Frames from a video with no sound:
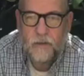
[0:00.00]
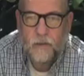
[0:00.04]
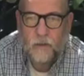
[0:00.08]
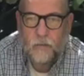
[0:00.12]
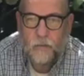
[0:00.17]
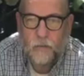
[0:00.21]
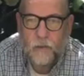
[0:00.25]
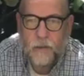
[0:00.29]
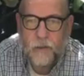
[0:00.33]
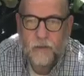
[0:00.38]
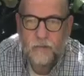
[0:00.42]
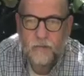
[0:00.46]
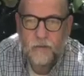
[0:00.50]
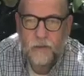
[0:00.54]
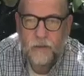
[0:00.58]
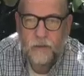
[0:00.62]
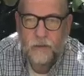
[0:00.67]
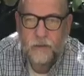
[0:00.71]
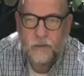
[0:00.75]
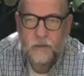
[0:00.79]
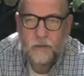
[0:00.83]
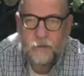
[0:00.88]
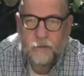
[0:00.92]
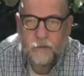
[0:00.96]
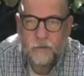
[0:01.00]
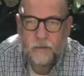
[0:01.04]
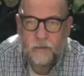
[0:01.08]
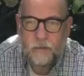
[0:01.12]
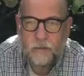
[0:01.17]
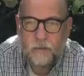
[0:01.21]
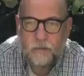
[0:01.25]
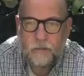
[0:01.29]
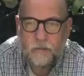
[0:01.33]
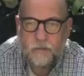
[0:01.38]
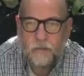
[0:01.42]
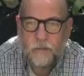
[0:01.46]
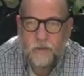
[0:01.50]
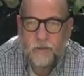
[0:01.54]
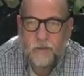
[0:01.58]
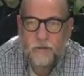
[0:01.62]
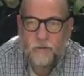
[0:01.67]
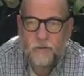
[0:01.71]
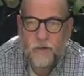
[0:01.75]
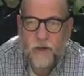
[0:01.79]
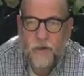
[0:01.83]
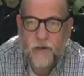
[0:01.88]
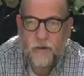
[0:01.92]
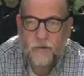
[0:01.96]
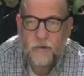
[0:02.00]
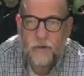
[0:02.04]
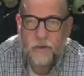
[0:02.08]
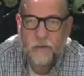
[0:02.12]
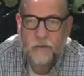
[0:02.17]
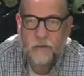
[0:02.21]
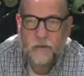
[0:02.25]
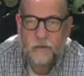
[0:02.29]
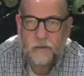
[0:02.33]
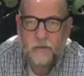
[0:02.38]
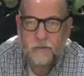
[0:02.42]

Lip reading: not waving, but drowning.